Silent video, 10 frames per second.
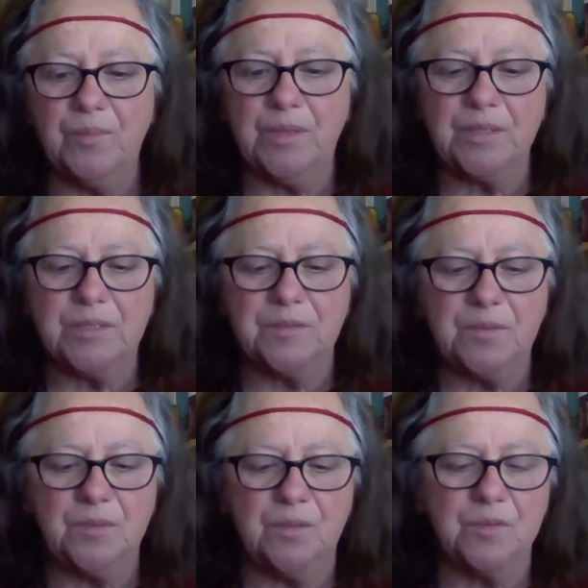because if
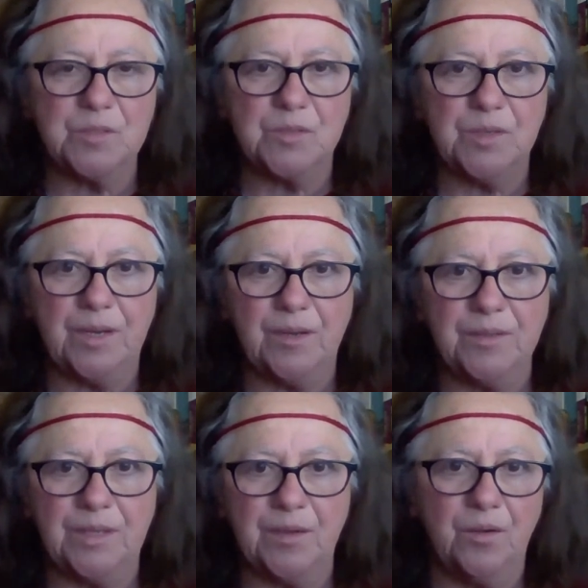you don't sort out
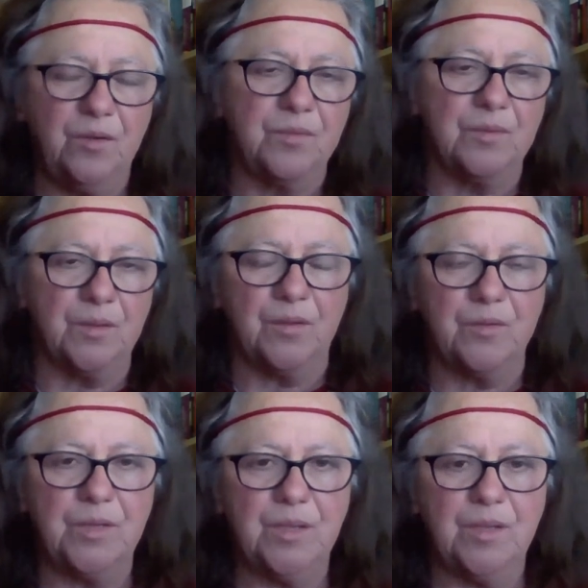that overload,